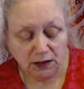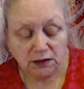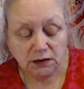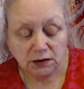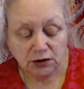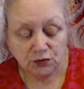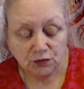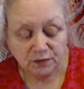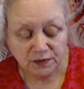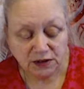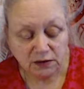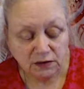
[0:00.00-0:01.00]
Your
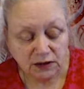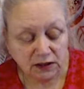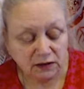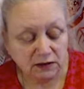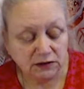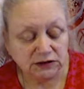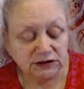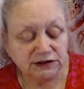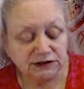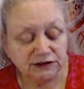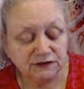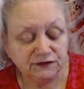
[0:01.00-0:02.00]
middle card is
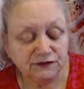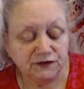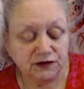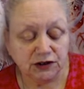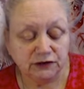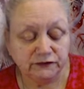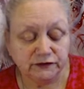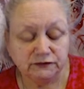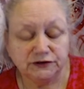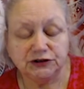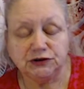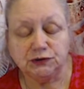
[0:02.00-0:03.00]
the Five of
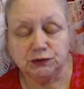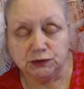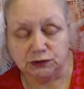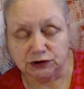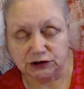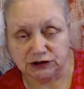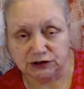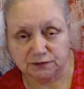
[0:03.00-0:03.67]
Swords.